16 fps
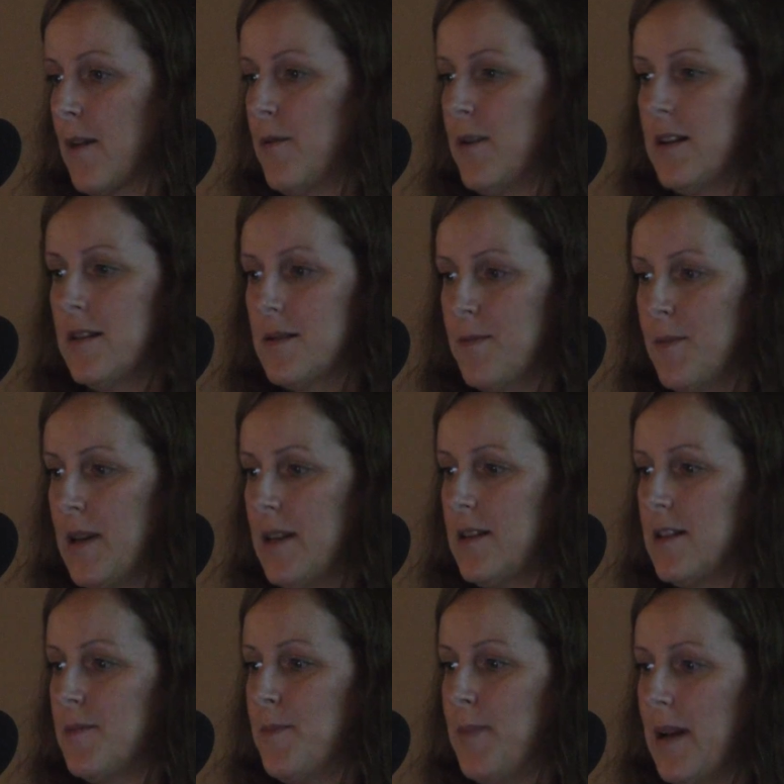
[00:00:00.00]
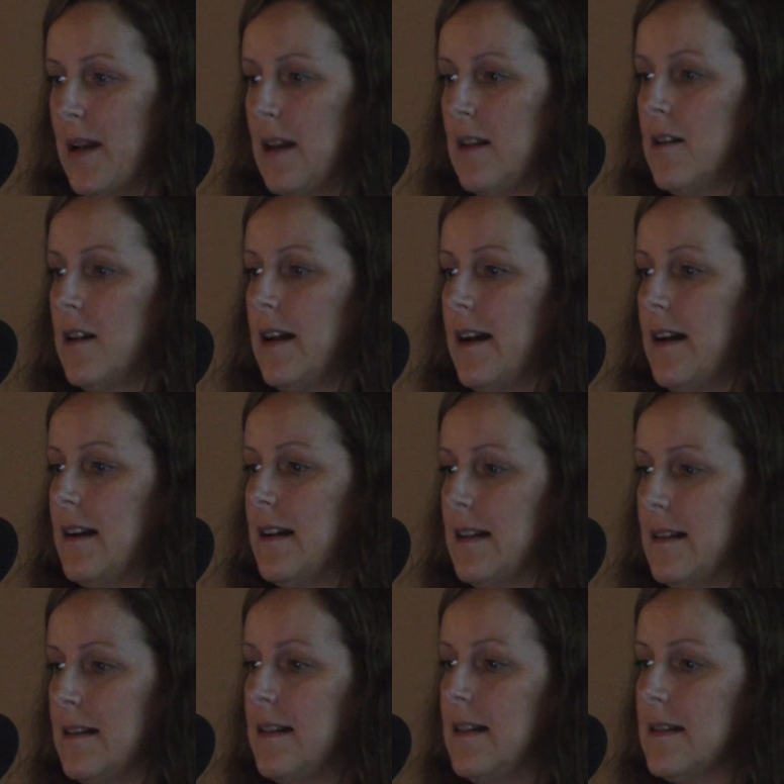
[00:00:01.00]
with a Swedish billionaire,
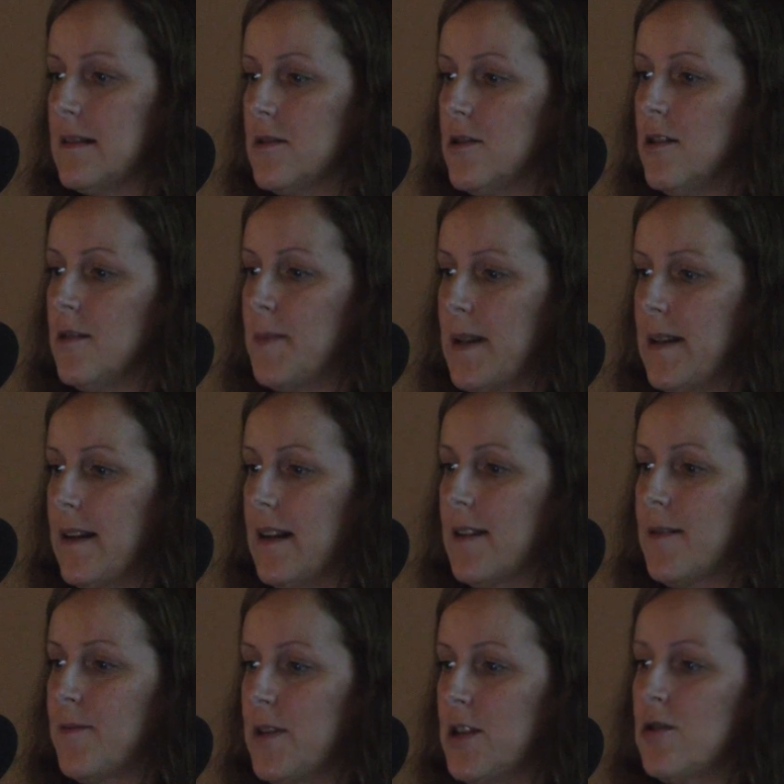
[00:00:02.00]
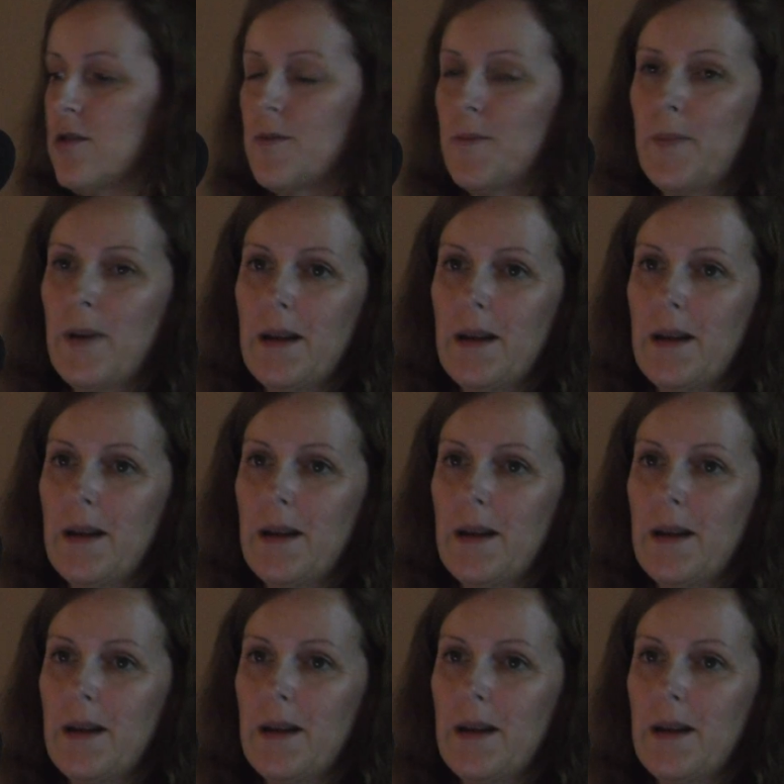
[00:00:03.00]
and he told me that we should